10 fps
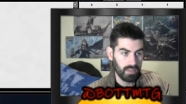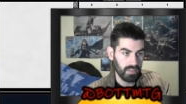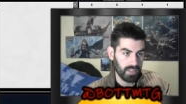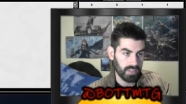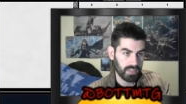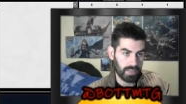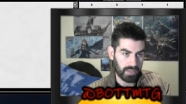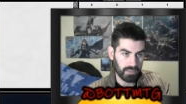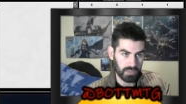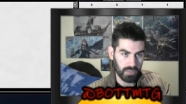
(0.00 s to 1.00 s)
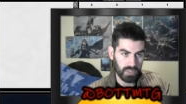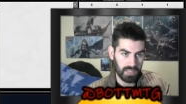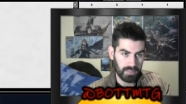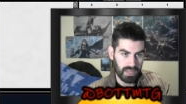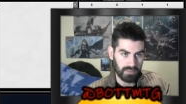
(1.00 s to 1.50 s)
This pack was really
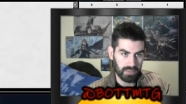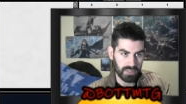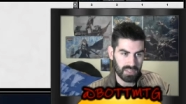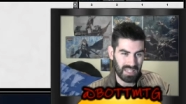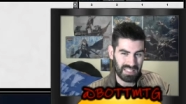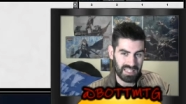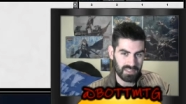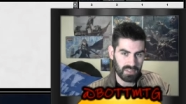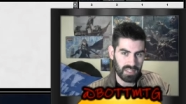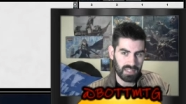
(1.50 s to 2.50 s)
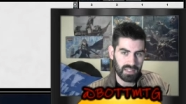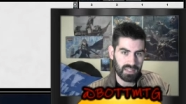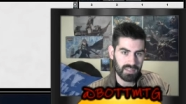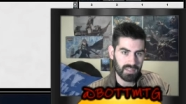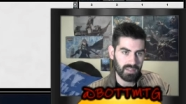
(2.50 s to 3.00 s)
bad for us. I guess I'll take an
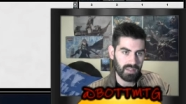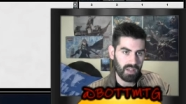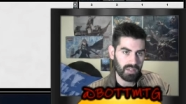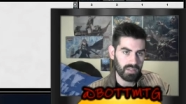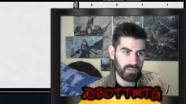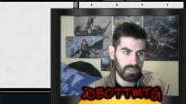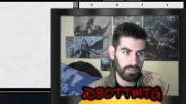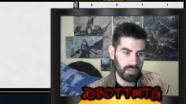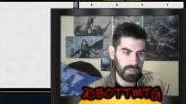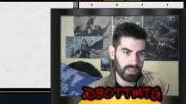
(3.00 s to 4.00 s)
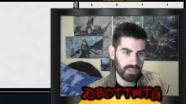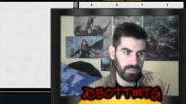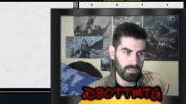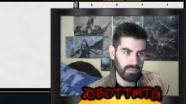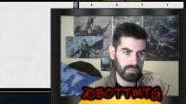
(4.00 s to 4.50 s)
Izzet Locket. There might be
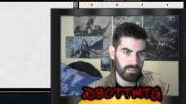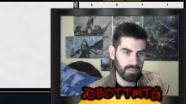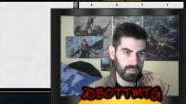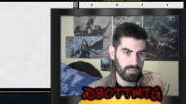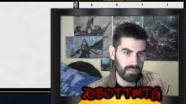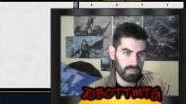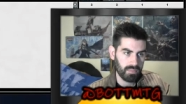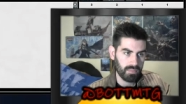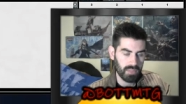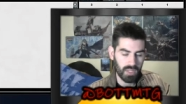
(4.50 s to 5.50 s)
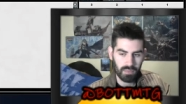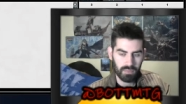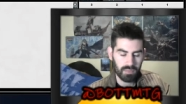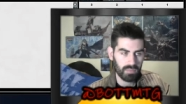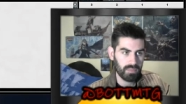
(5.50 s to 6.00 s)
some, you know,
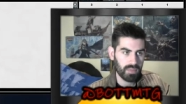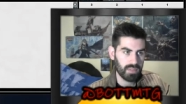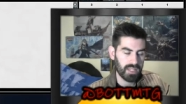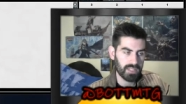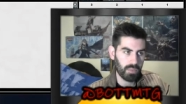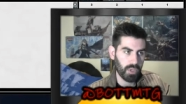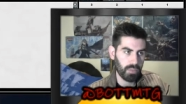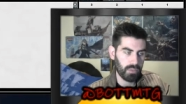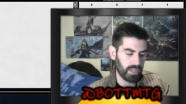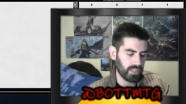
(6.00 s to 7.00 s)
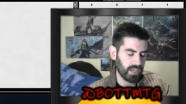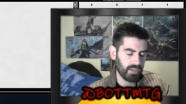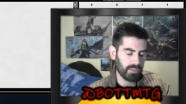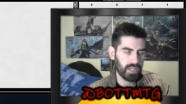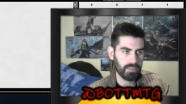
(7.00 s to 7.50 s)
case where we open a red card, it
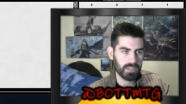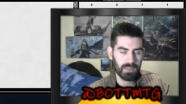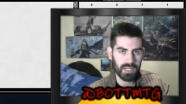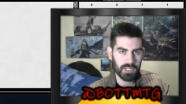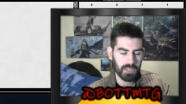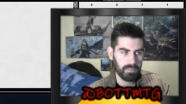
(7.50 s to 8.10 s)
would help splash it.